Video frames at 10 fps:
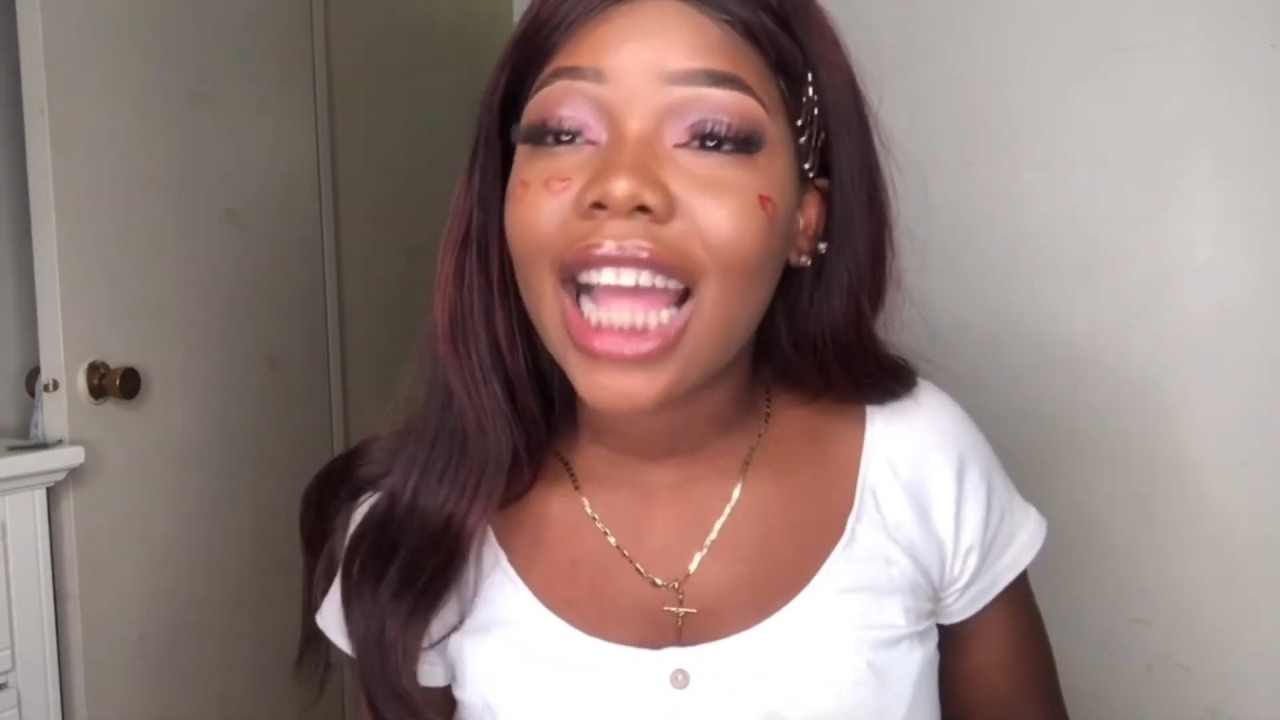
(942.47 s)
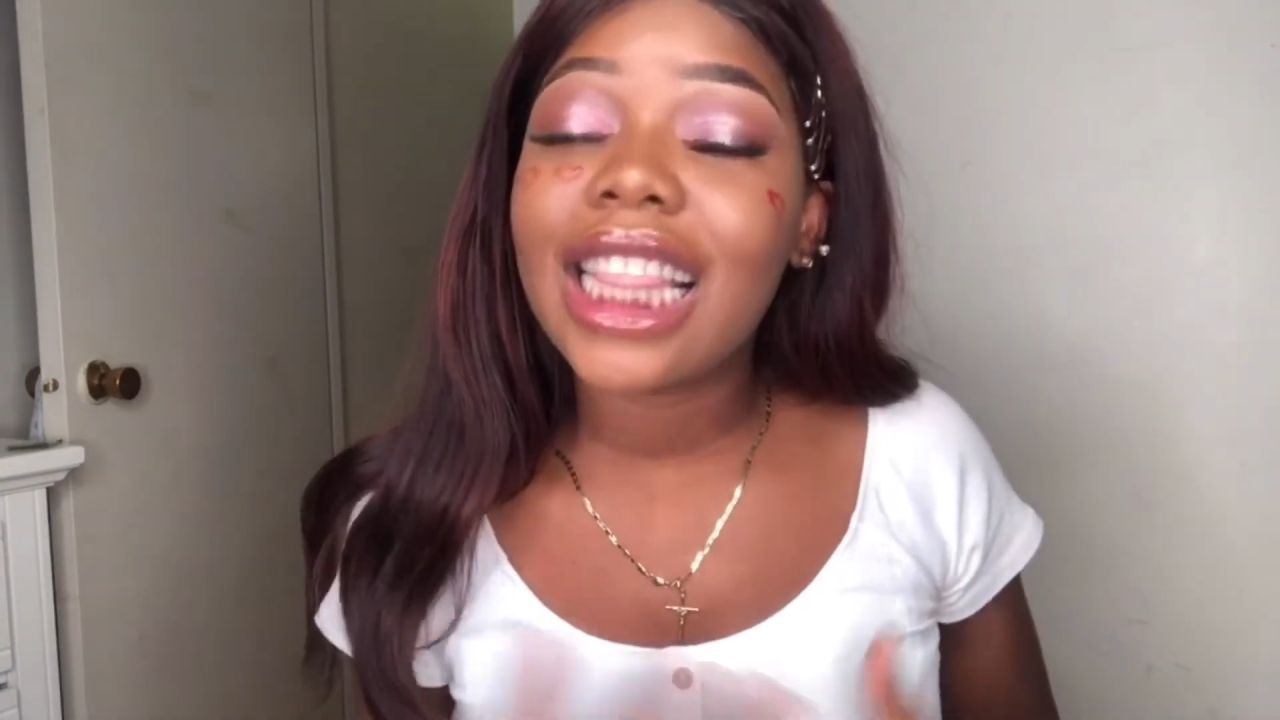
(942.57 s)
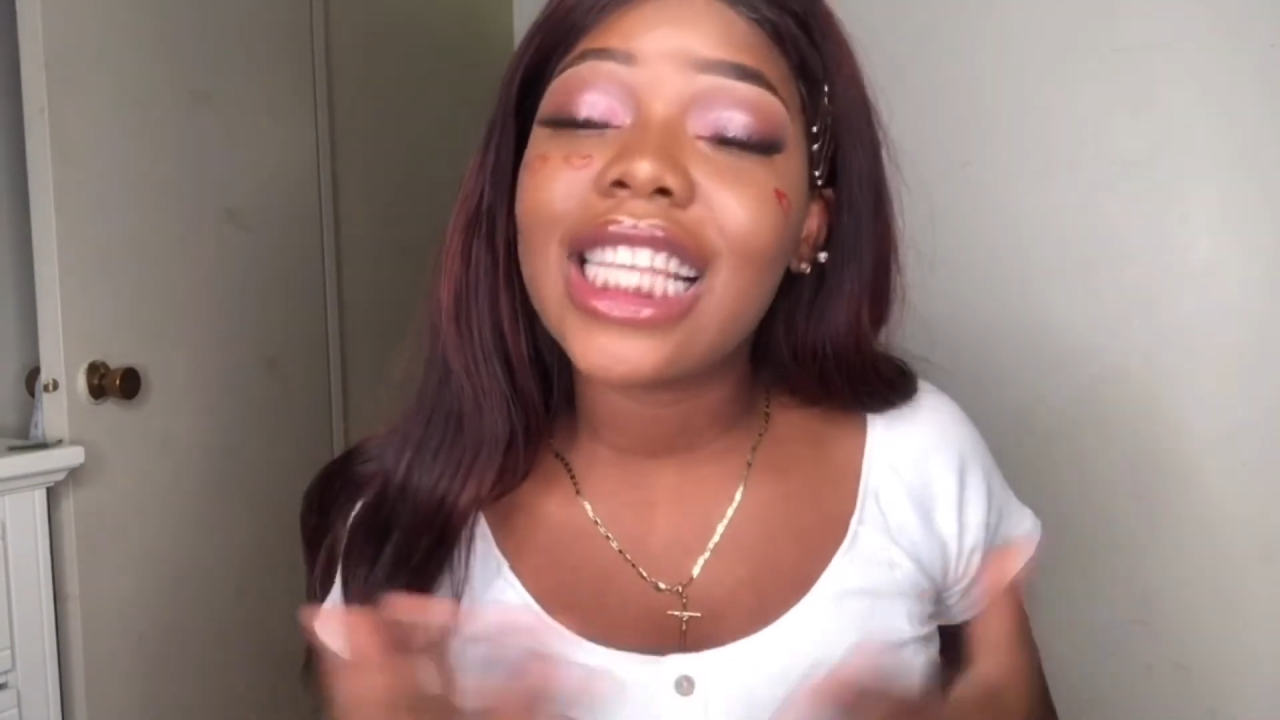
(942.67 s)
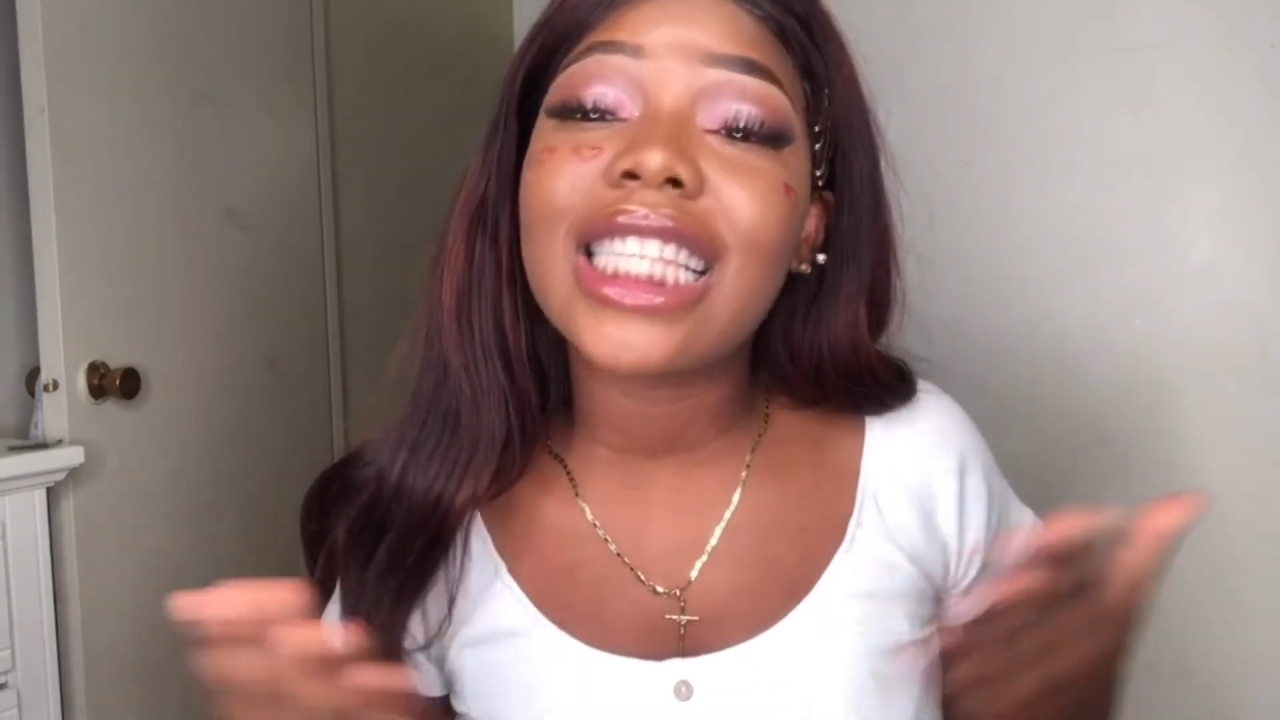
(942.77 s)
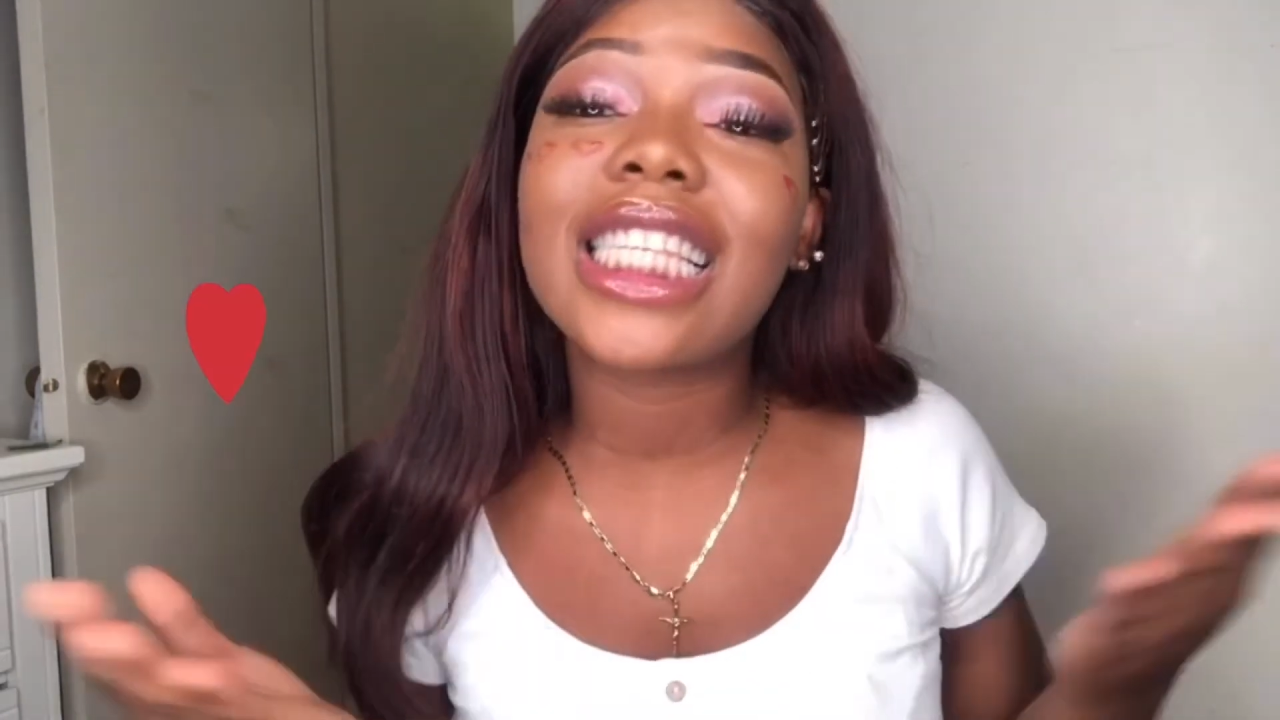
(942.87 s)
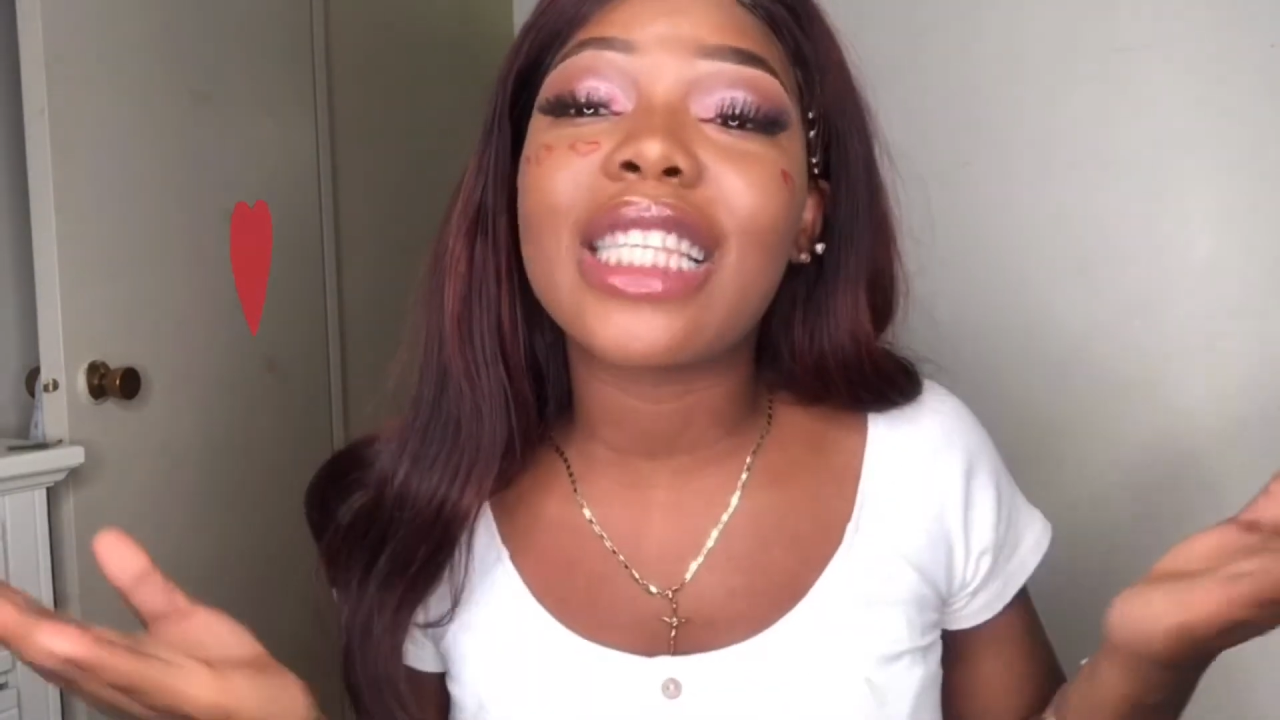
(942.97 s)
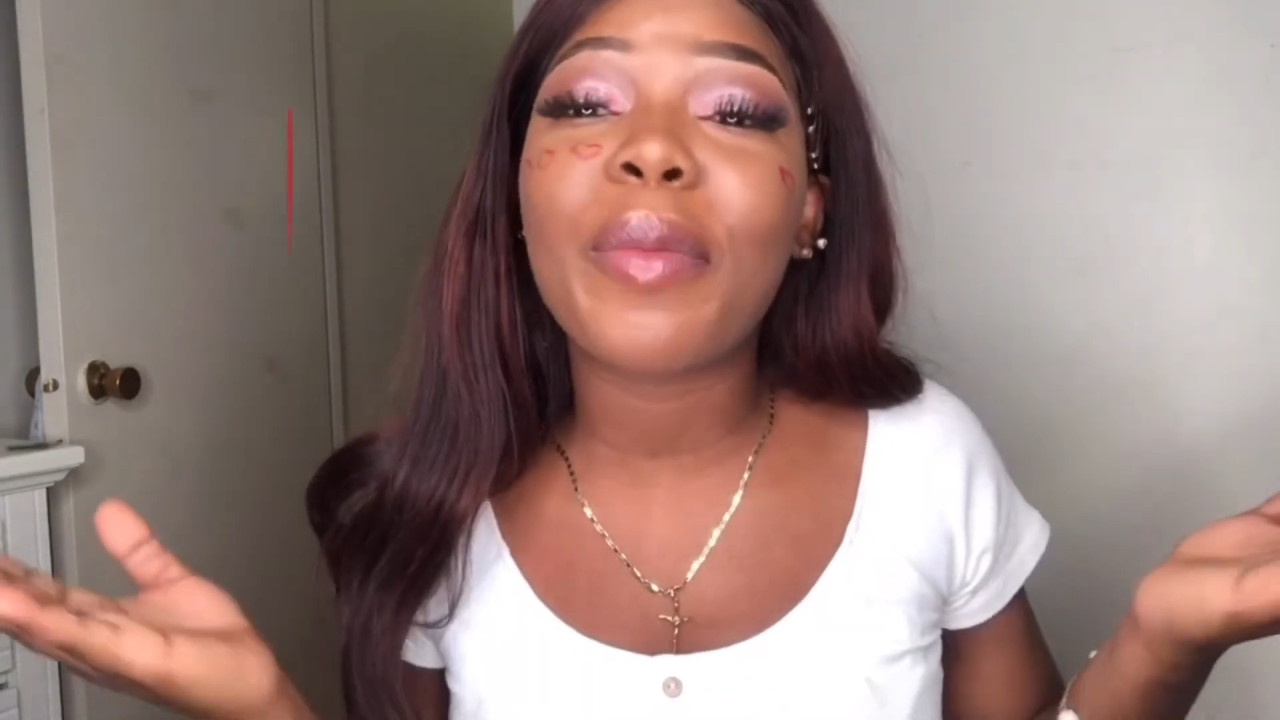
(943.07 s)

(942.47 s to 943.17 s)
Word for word: this is the